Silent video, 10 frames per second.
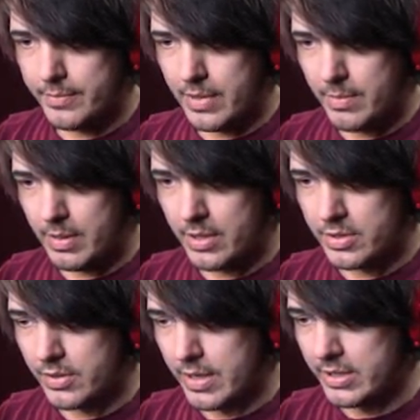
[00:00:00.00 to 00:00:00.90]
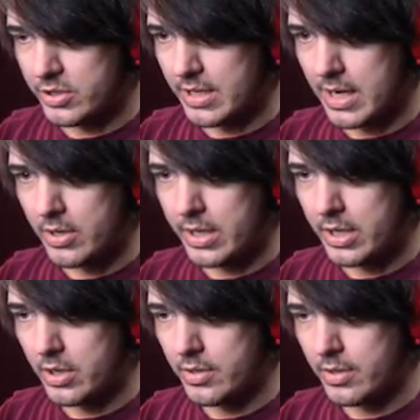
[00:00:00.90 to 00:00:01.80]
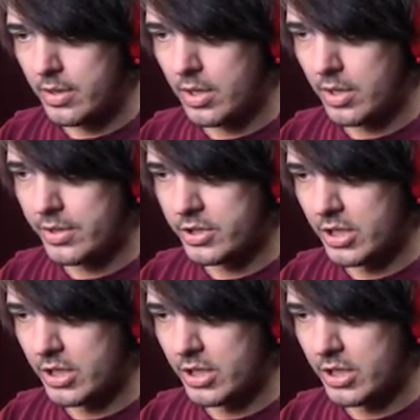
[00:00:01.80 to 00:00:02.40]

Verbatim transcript: Maybe there's a wrench down here on the